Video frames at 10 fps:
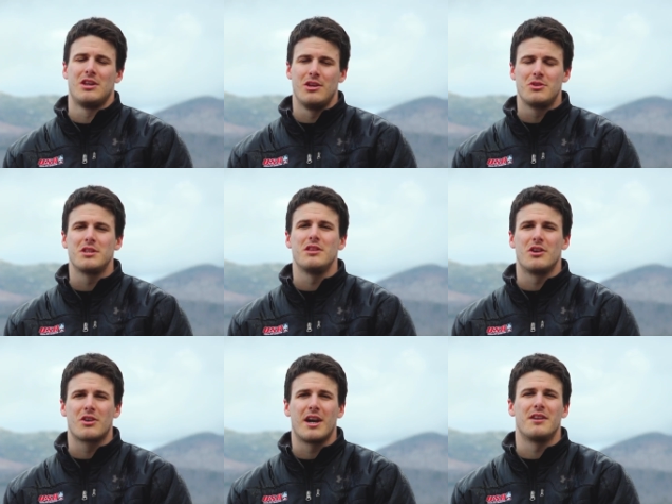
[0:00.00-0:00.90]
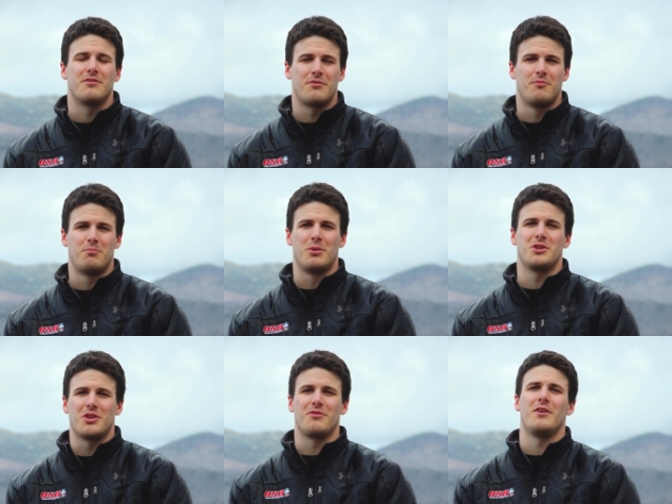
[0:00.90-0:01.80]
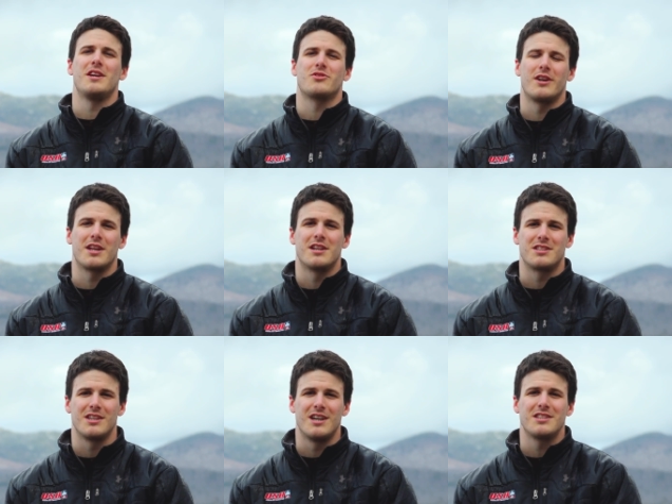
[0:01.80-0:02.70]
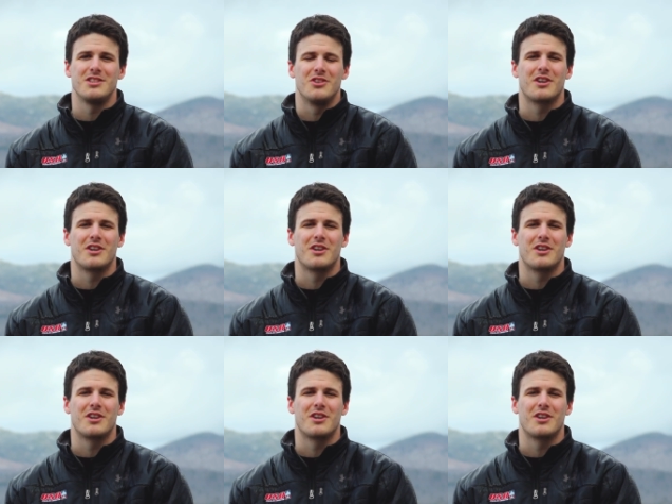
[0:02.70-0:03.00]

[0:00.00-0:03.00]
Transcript: Usually they'll kind of push your face right against the ice and you'll